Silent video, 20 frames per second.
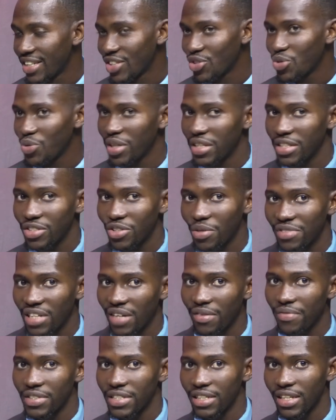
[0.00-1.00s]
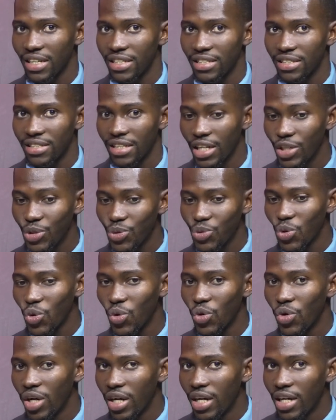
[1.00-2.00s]
Sweden is observing physical distancing.
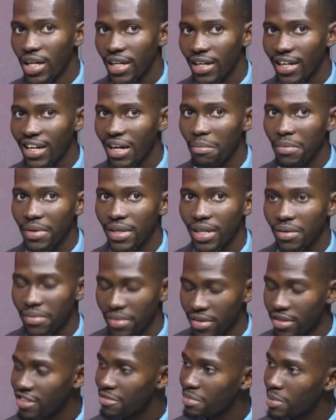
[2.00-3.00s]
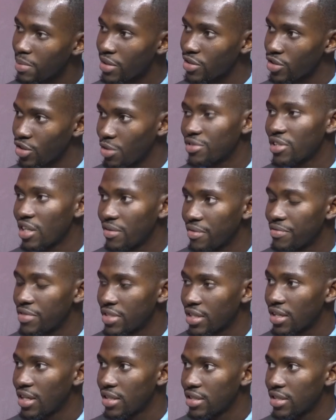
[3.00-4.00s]
And Gambia, a lot of people are not observing
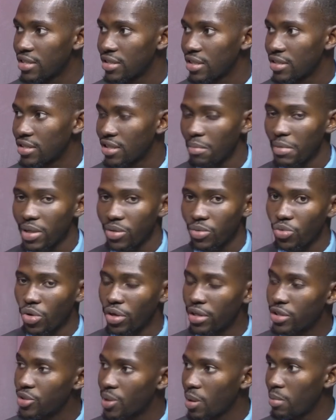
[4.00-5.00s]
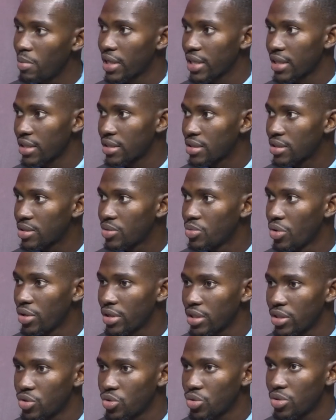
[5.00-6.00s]
physical distancing. I mean, walk into our markets,
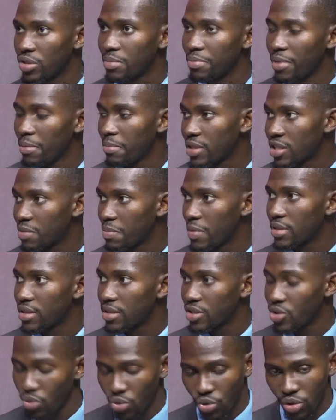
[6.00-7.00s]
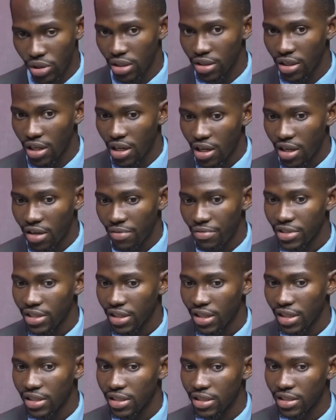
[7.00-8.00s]
walk into the public spaces, you know that
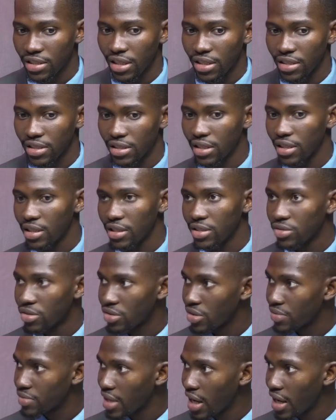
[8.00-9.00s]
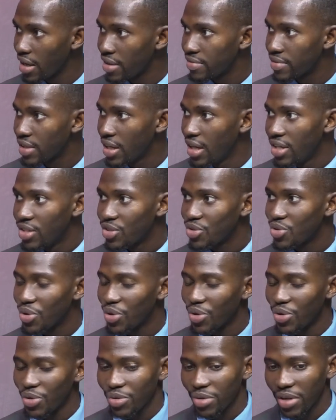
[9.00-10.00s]
physical distancing is not observed.
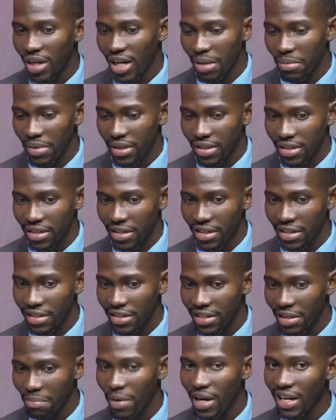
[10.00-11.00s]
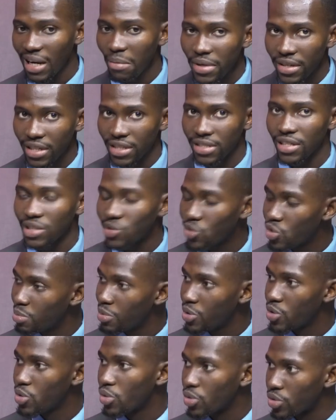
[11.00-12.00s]
So, I mean, the parameters that could
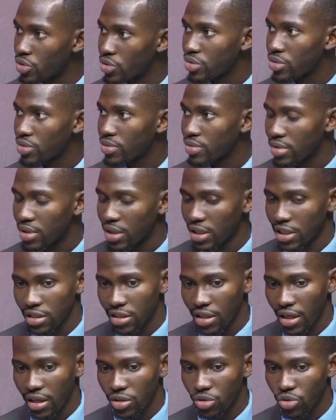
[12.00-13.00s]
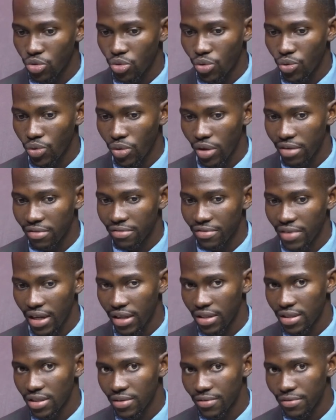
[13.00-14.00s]
be used in trying to
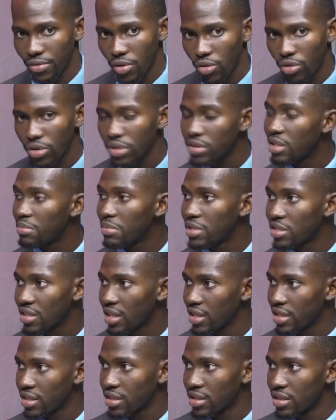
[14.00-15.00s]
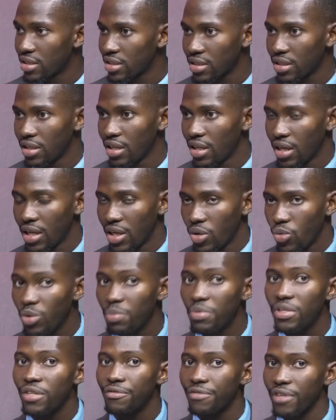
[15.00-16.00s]
advise for containment strategies
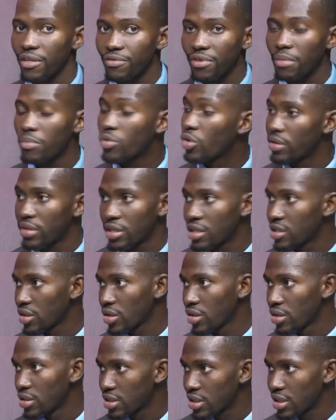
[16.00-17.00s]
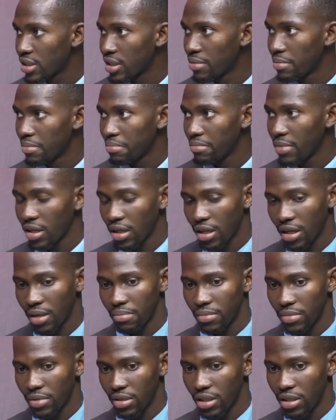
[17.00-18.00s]
would be different from country to country.
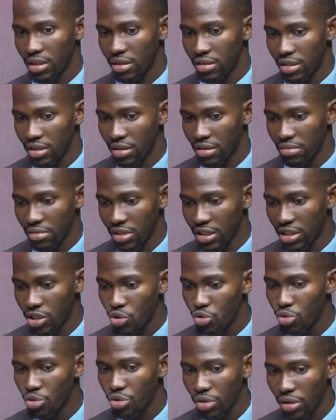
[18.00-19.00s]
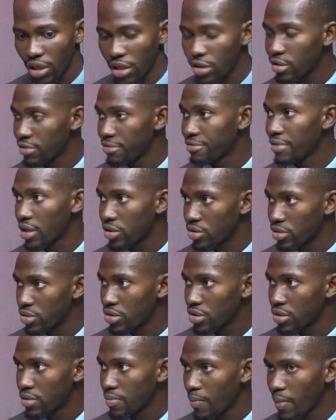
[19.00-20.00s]
This is due to a lot of
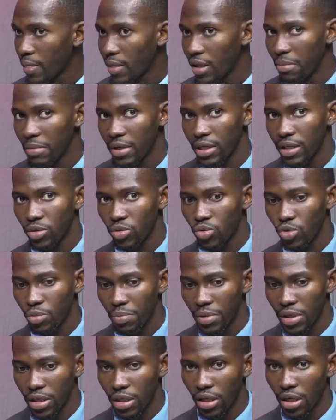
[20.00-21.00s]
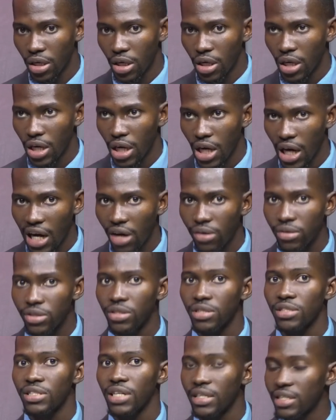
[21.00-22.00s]
factors. I mean, it could be how the
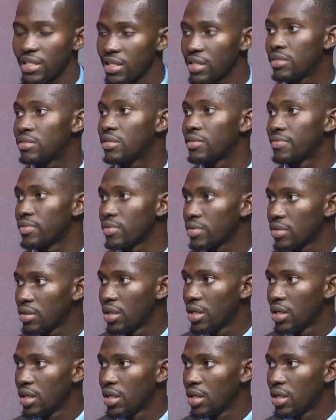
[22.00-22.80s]
society is driven.